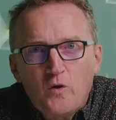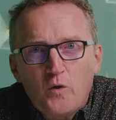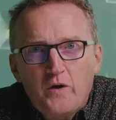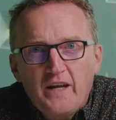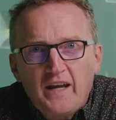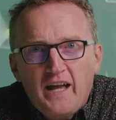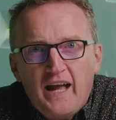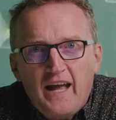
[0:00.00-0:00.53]

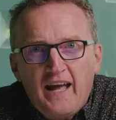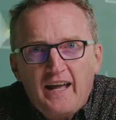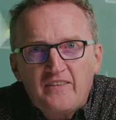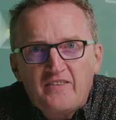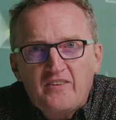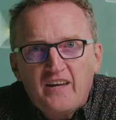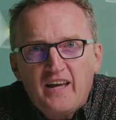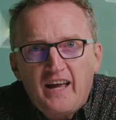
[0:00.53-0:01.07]
looking
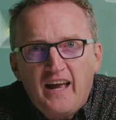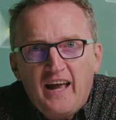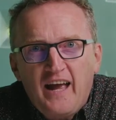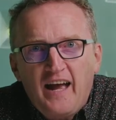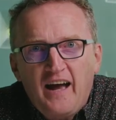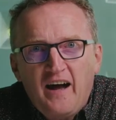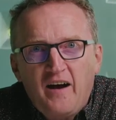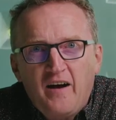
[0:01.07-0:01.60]
at
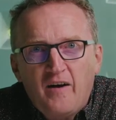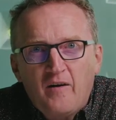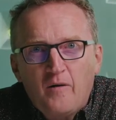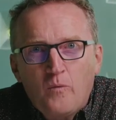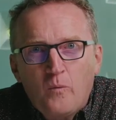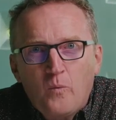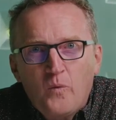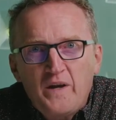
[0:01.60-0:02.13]
how
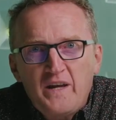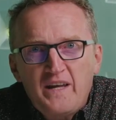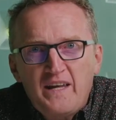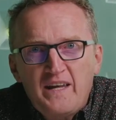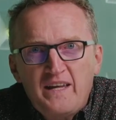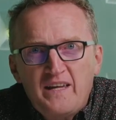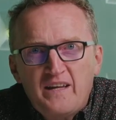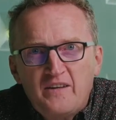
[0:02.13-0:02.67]

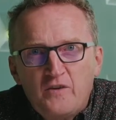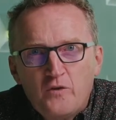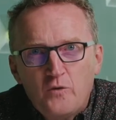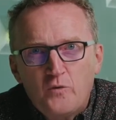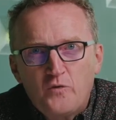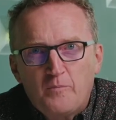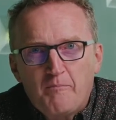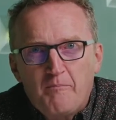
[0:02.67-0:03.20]
we
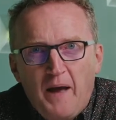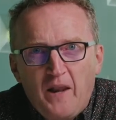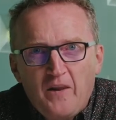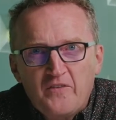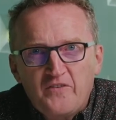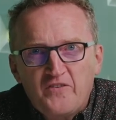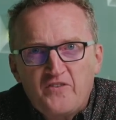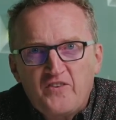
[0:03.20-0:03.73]
use
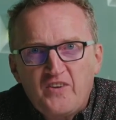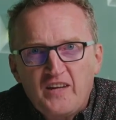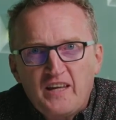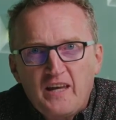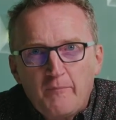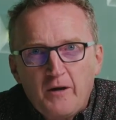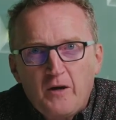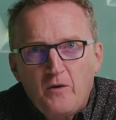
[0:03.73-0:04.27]
balanced
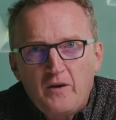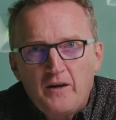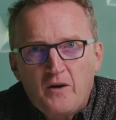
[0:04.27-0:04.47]
chemical